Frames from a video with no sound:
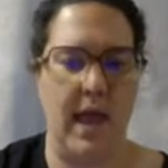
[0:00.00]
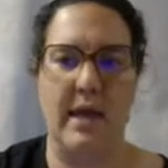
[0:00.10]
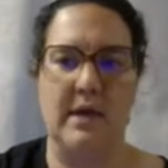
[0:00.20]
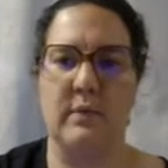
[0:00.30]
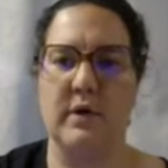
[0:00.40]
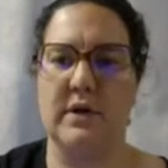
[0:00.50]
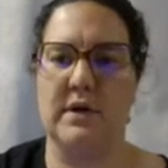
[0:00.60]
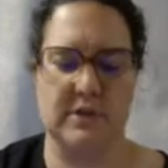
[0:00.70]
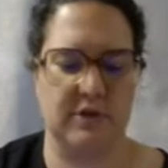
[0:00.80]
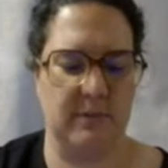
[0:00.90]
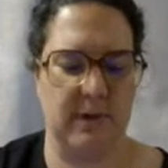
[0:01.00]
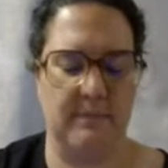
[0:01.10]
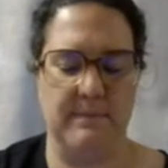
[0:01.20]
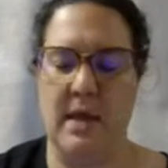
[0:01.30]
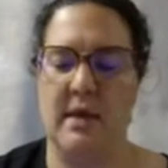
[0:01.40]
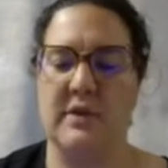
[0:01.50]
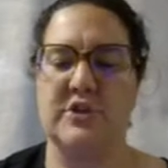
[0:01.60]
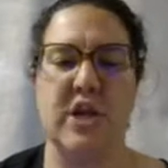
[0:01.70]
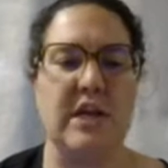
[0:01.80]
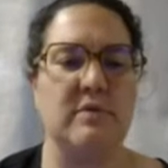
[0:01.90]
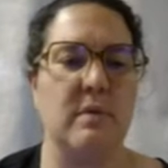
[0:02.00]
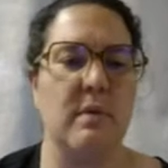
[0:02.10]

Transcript: And we're going to determine the change